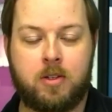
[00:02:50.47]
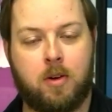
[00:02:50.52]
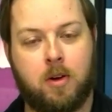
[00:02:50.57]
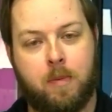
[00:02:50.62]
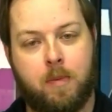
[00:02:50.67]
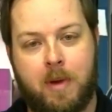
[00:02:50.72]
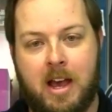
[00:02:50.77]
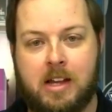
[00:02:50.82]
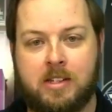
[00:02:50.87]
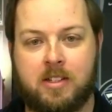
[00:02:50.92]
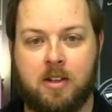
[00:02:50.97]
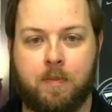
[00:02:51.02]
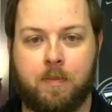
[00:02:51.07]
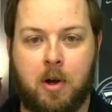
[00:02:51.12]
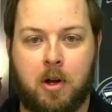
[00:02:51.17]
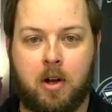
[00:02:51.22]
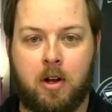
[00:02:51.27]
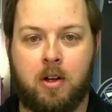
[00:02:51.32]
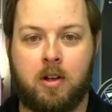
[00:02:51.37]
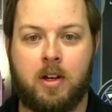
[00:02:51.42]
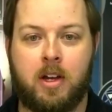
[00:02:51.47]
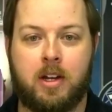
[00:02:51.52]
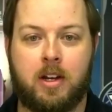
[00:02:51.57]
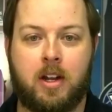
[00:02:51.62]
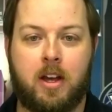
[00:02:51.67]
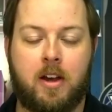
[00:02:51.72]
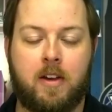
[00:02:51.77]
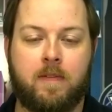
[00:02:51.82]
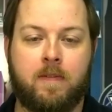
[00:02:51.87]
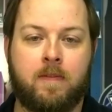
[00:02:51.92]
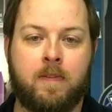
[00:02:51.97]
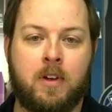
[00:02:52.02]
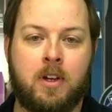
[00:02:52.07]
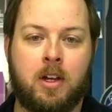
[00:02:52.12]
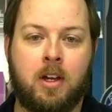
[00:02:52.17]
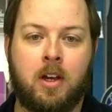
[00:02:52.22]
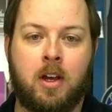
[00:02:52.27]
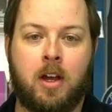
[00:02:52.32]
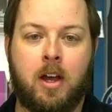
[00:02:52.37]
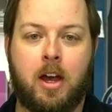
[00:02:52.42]
or basketball enough,
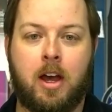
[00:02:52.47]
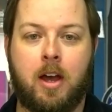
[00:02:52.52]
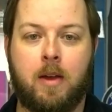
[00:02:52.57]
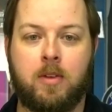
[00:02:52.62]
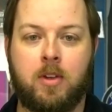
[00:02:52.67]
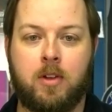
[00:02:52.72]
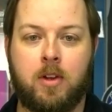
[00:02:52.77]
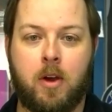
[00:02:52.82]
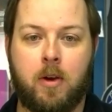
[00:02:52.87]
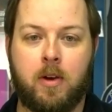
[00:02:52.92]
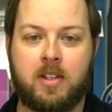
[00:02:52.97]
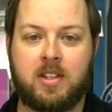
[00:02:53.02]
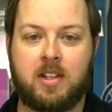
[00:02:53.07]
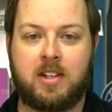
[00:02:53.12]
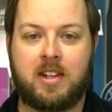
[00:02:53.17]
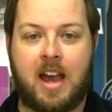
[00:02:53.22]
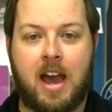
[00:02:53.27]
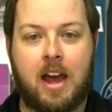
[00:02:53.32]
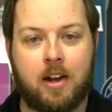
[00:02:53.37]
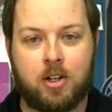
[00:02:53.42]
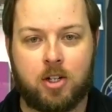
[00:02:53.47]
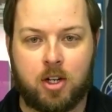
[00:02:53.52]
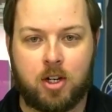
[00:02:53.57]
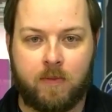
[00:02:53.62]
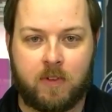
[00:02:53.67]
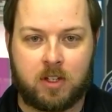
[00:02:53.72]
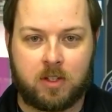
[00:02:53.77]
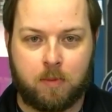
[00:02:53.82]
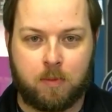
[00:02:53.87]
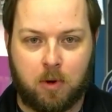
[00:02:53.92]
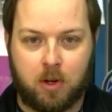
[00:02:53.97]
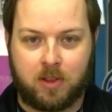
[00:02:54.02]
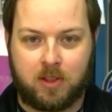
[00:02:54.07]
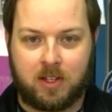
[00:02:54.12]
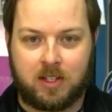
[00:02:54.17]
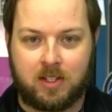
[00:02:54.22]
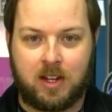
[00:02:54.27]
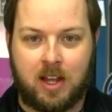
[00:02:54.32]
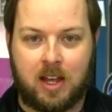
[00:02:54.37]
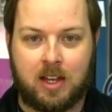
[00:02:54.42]
it's a data-driven sport
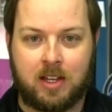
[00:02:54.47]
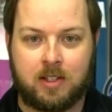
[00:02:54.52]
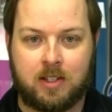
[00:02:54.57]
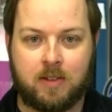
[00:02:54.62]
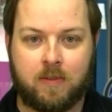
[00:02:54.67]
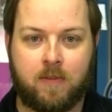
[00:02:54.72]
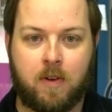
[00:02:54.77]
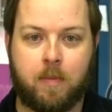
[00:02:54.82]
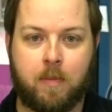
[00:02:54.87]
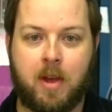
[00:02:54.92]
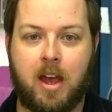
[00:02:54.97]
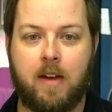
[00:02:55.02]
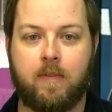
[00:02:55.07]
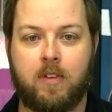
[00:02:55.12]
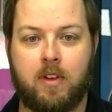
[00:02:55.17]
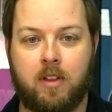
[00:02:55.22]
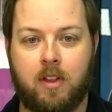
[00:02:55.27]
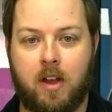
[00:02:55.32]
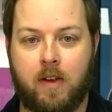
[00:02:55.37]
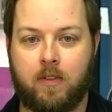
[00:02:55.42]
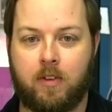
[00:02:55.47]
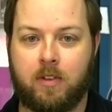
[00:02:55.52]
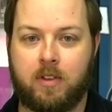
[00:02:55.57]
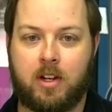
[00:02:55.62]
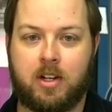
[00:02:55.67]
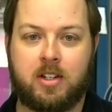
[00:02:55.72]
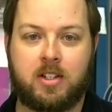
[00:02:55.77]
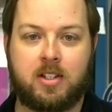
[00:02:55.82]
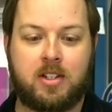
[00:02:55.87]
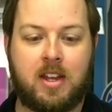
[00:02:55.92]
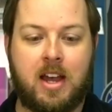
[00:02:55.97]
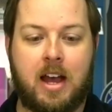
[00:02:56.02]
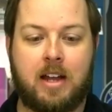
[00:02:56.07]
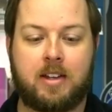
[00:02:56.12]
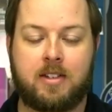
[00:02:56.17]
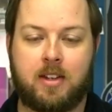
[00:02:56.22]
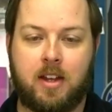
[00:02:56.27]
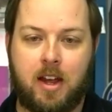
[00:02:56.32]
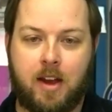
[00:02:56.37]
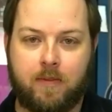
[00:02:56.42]
these days from every level. There's stats
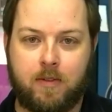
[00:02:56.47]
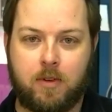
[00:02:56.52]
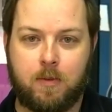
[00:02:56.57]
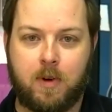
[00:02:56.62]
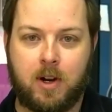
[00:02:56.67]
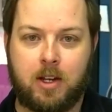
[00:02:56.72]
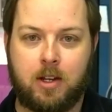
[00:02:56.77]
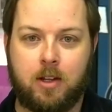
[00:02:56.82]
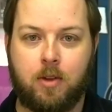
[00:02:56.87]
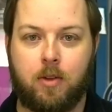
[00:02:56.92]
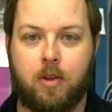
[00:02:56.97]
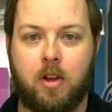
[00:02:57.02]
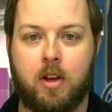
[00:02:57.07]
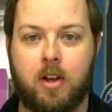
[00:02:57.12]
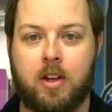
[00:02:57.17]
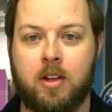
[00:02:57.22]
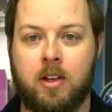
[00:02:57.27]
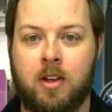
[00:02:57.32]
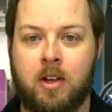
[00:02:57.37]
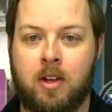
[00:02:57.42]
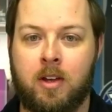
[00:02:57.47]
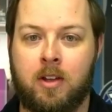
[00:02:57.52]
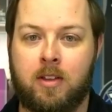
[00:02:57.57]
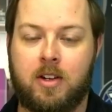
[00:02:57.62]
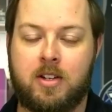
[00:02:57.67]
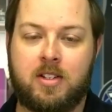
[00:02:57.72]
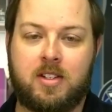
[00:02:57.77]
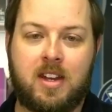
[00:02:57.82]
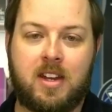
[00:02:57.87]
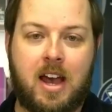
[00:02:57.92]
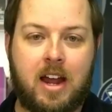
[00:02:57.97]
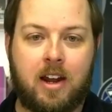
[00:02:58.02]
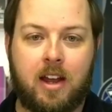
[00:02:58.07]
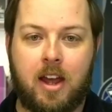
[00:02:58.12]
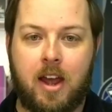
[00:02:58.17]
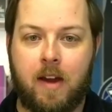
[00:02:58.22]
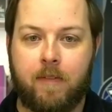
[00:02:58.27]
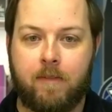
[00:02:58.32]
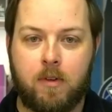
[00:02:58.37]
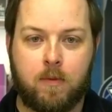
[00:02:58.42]
everywhere you look. There's data
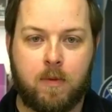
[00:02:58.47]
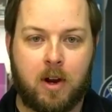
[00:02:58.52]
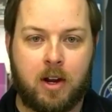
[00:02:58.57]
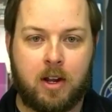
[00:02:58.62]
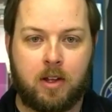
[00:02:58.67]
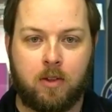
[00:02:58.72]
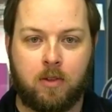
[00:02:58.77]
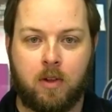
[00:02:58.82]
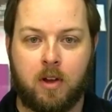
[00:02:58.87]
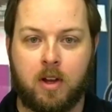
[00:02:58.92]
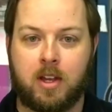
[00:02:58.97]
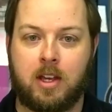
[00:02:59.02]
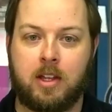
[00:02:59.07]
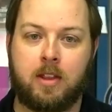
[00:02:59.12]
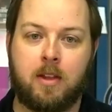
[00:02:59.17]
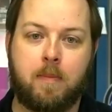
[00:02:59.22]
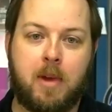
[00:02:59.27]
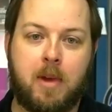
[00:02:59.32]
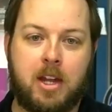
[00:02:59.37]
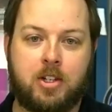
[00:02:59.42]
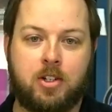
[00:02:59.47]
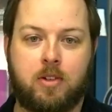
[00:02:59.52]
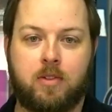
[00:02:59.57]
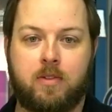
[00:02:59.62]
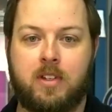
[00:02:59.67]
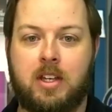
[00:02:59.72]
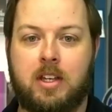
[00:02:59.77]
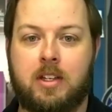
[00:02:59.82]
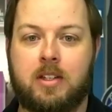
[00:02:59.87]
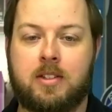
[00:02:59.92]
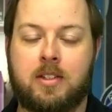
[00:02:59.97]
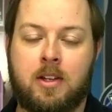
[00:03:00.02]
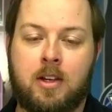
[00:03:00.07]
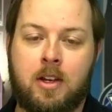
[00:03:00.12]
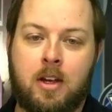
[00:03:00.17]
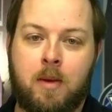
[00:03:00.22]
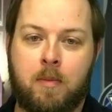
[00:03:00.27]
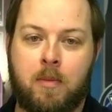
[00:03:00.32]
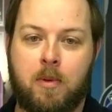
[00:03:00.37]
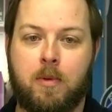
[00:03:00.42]
everywhere you look in the major leagues.
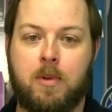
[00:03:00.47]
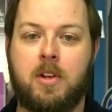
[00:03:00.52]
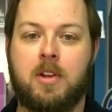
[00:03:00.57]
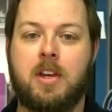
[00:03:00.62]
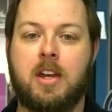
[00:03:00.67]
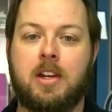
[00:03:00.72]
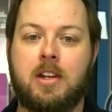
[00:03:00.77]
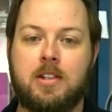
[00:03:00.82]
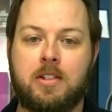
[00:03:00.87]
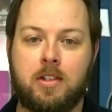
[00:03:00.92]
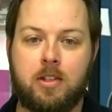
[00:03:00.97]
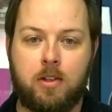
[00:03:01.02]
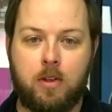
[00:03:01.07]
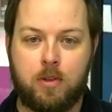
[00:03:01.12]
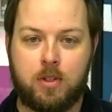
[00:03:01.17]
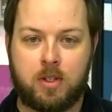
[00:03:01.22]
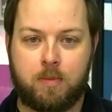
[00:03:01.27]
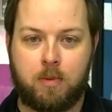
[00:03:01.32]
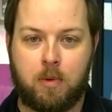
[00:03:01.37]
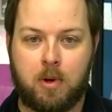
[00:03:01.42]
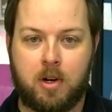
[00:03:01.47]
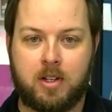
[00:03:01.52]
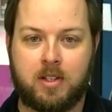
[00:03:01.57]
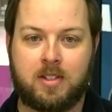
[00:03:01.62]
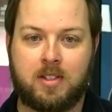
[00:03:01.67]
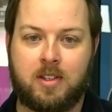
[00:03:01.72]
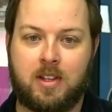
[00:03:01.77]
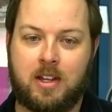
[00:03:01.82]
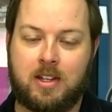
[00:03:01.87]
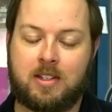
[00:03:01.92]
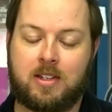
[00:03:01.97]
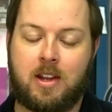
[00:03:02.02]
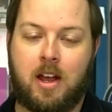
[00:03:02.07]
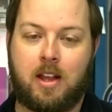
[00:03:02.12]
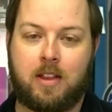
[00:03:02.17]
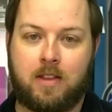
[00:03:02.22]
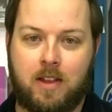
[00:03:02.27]
But when you get into youth sports, it's not